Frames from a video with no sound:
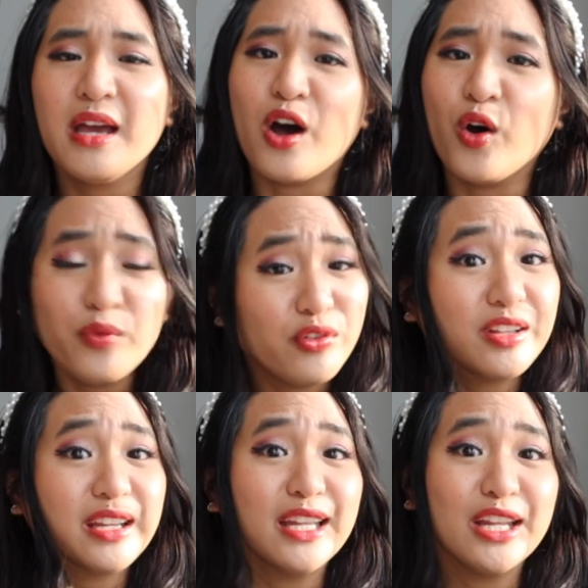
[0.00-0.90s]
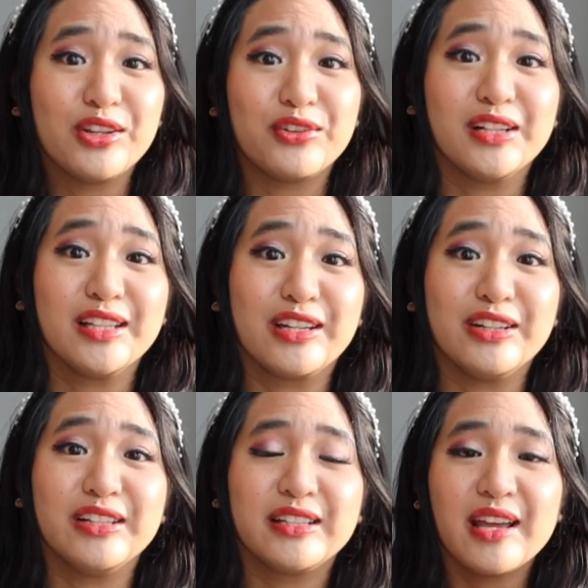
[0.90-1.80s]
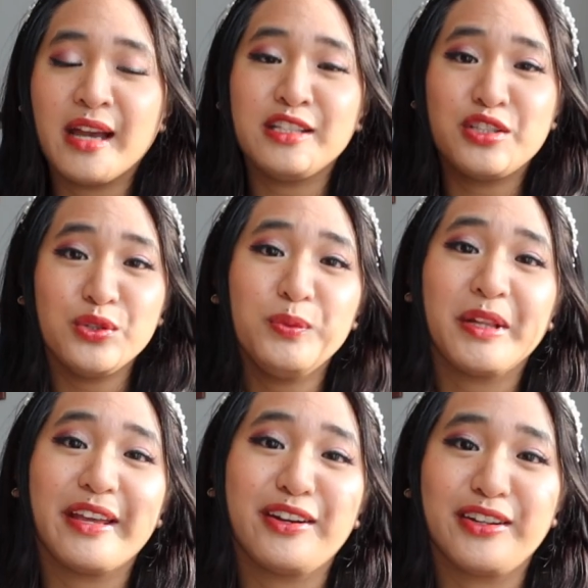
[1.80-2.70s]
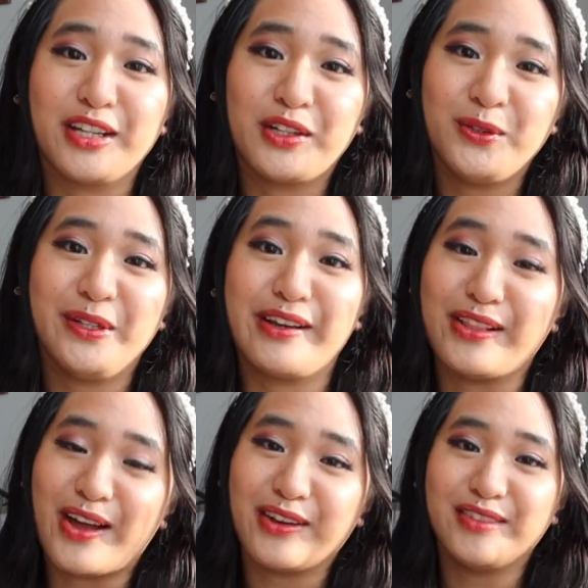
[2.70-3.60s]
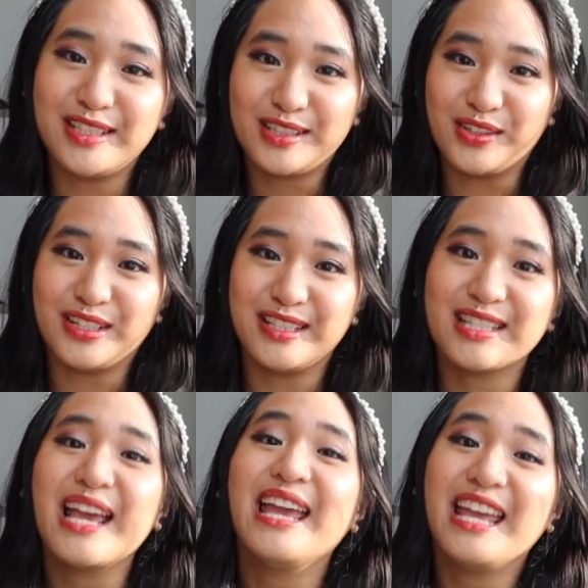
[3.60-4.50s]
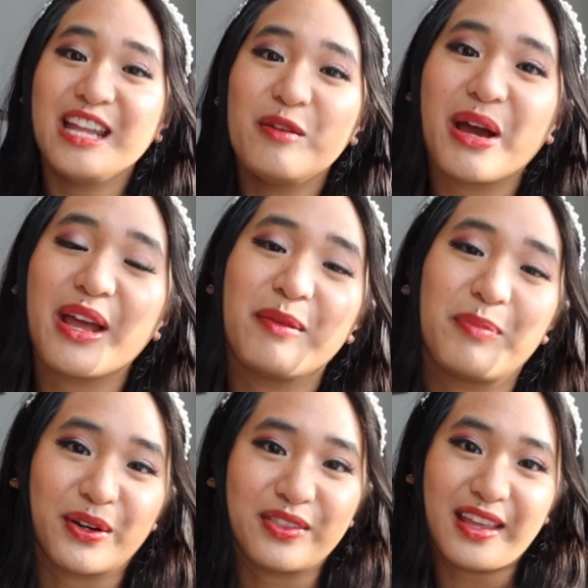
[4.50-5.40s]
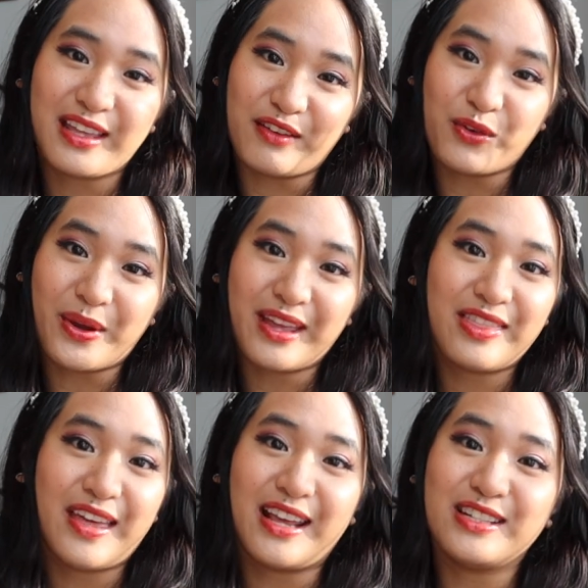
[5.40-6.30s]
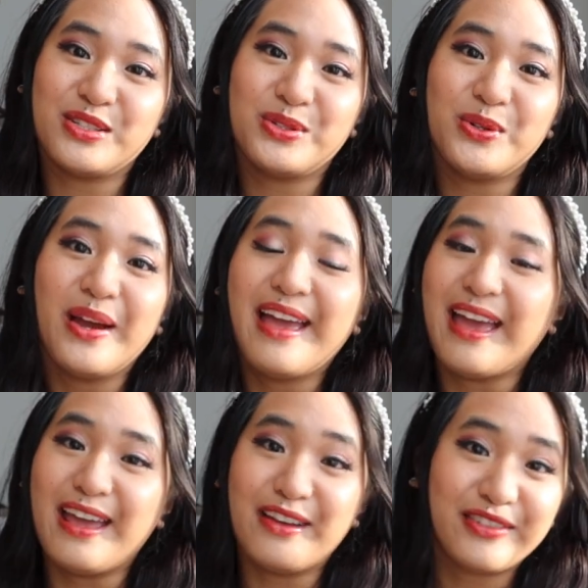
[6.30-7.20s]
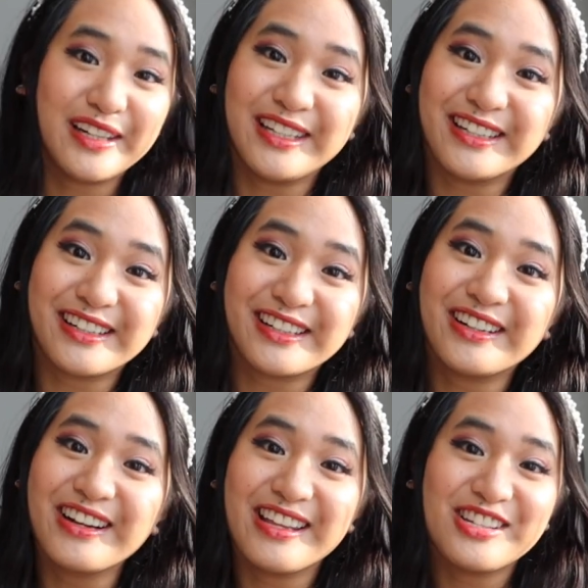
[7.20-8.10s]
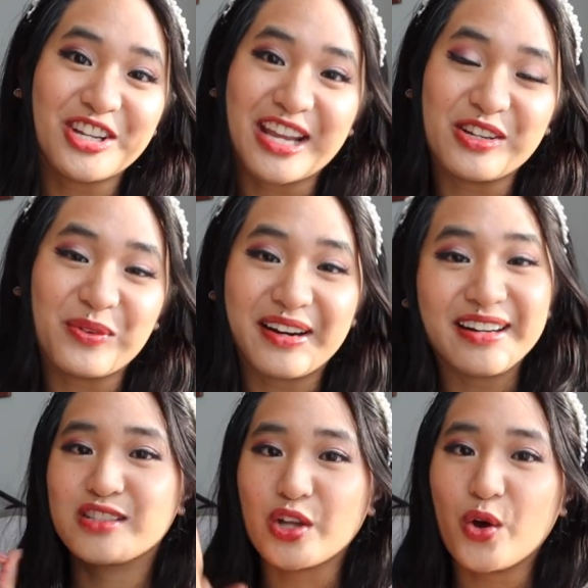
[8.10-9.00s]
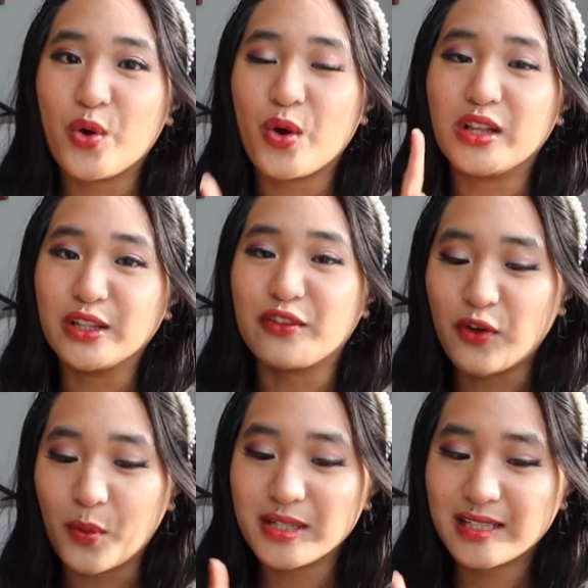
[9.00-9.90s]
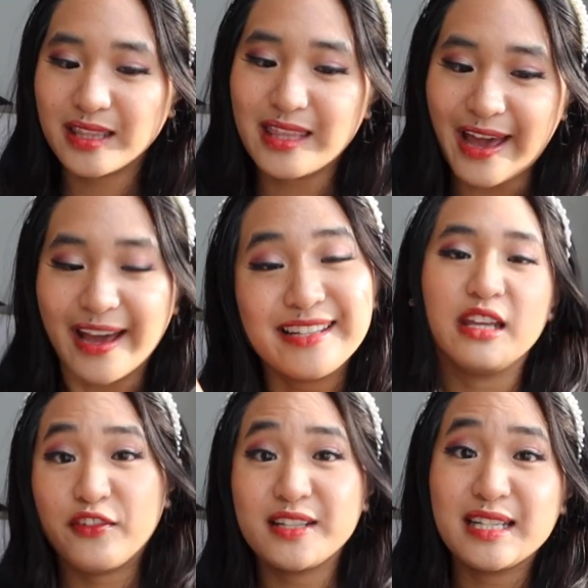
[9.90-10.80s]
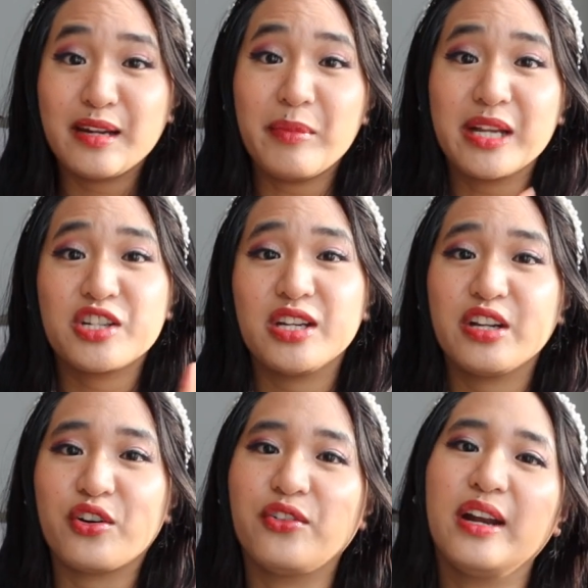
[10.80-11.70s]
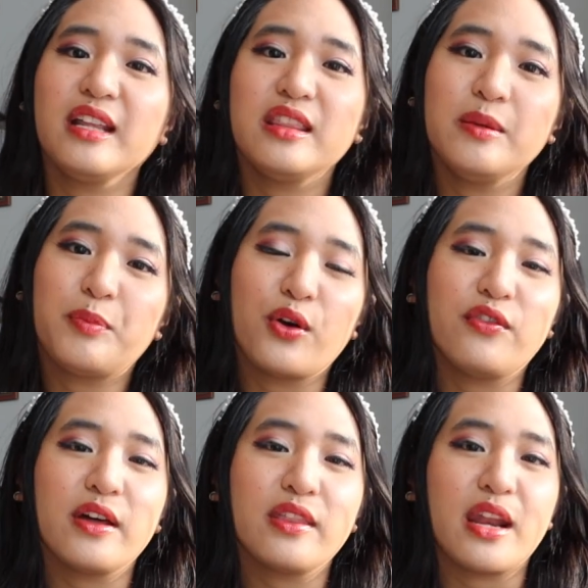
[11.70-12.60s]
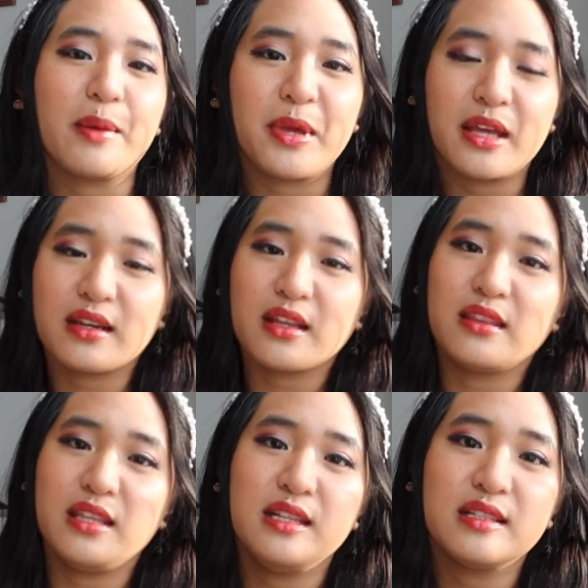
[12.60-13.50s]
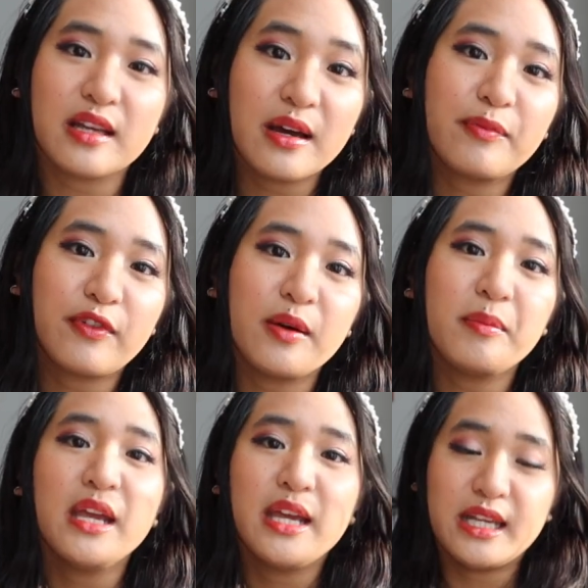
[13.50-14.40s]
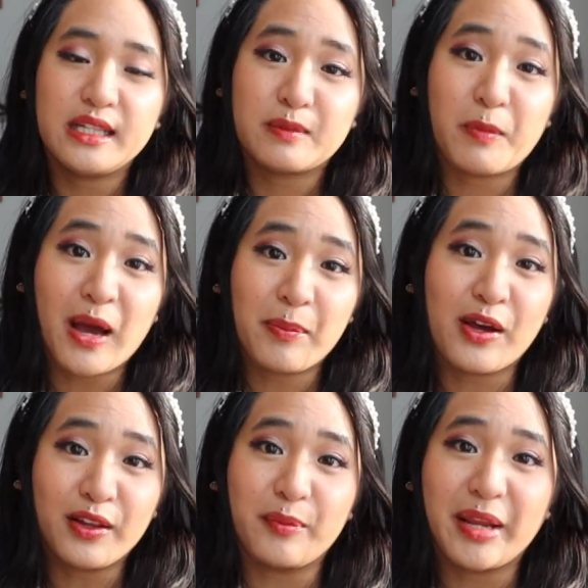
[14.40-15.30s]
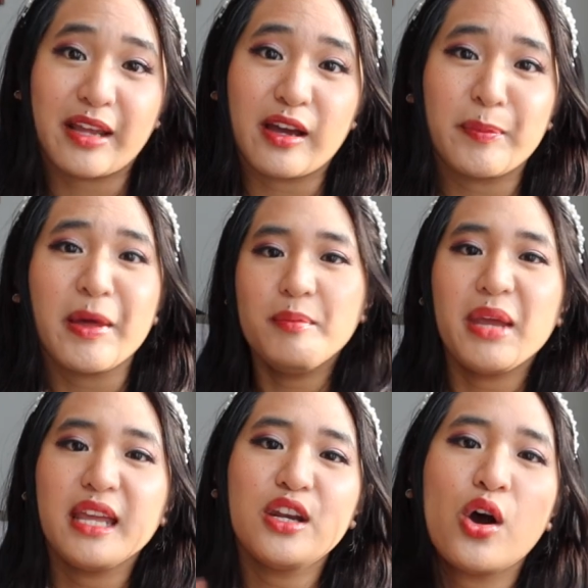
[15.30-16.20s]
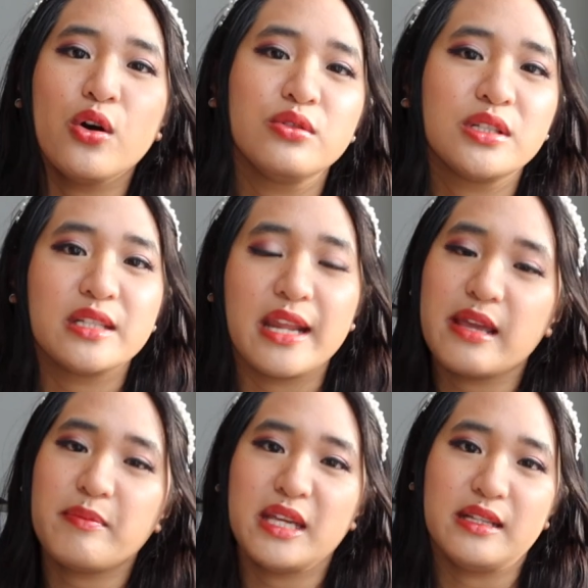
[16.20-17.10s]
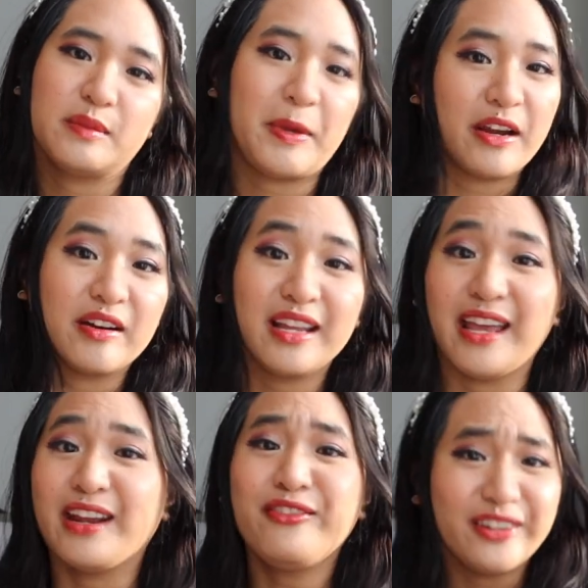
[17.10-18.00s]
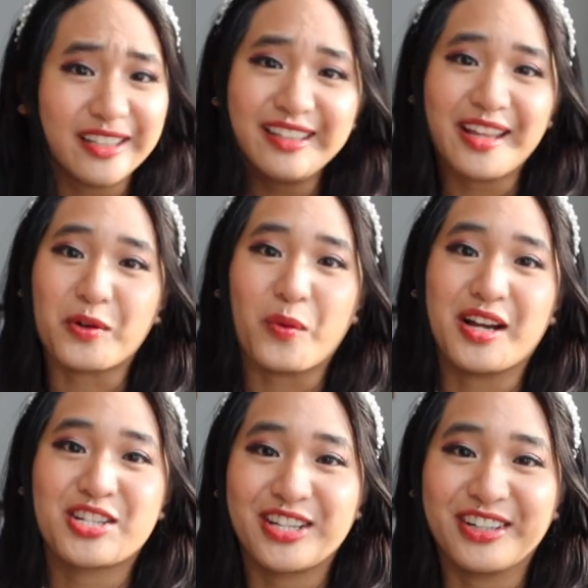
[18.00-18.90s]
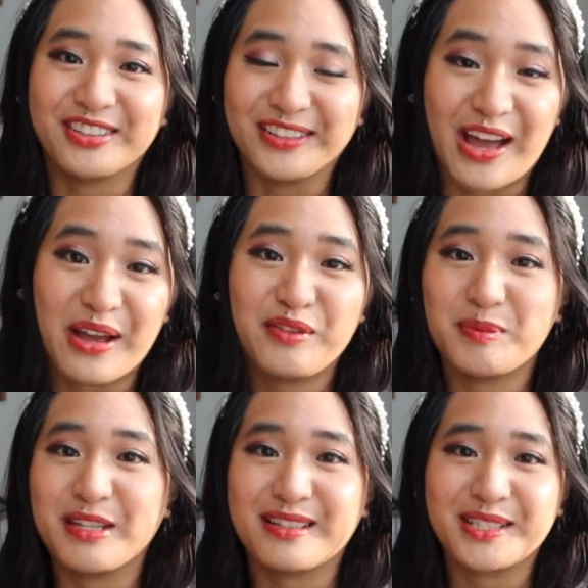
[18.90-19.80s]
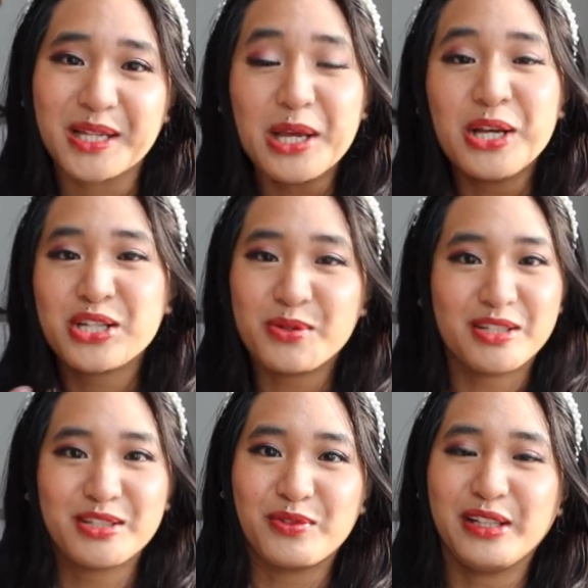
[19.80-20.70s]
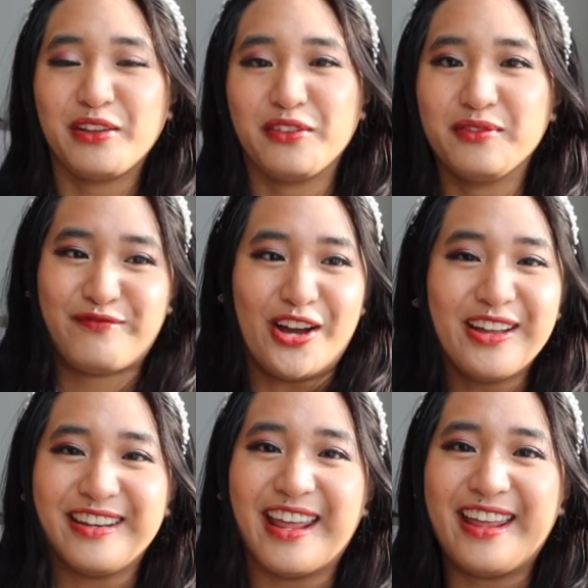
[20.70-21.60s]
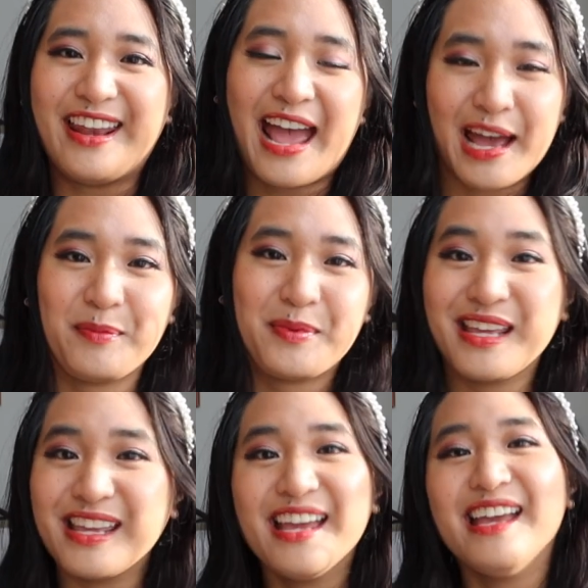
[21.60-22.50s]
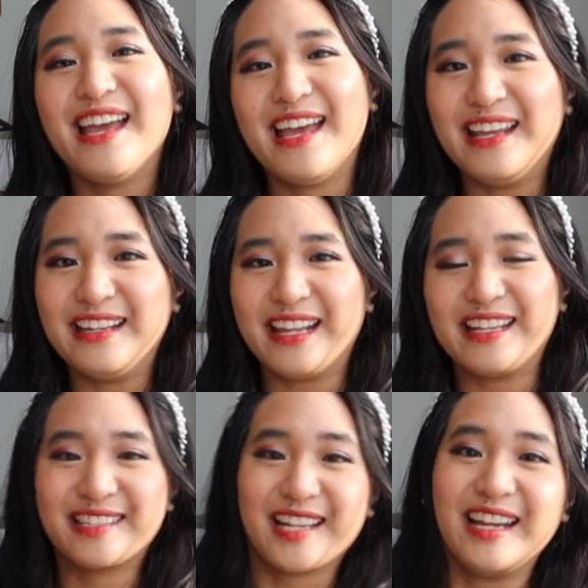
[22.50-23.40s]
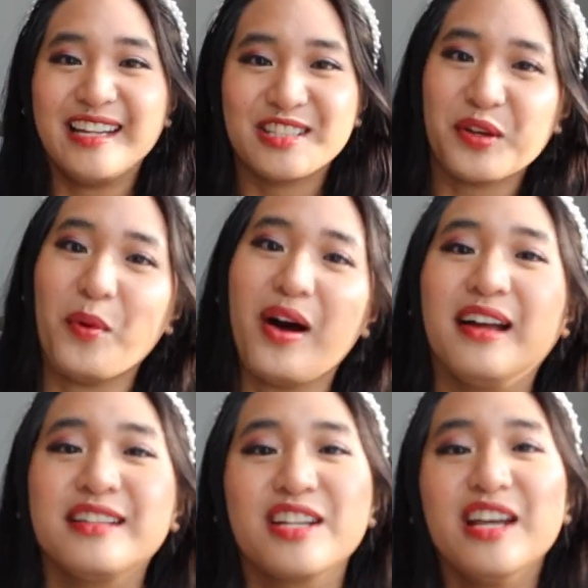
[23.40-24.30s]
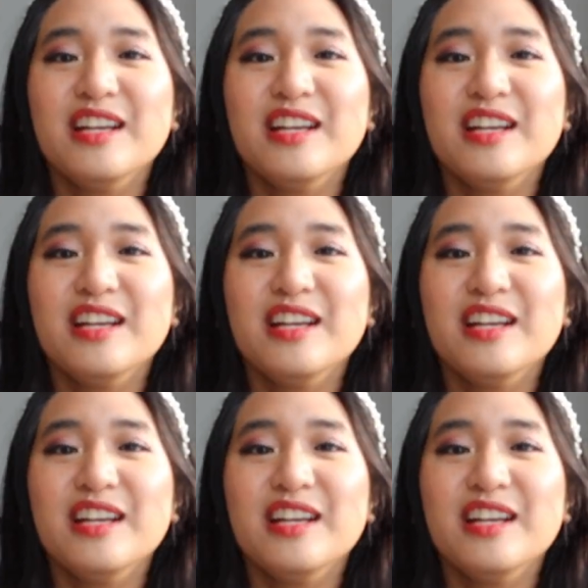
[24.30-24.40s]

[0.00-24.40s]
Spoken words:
Hopefully they're really good. I do plan on including a lot of these goodies in my birthday giveaway that I do every year in January, so look forward to that. If I didn't mention it already, the profile that I picked these up from is Pop Color Makeup. The main host's name is Perry, and I really liked watching her lives because she was just really fun and happy and exciting to watch.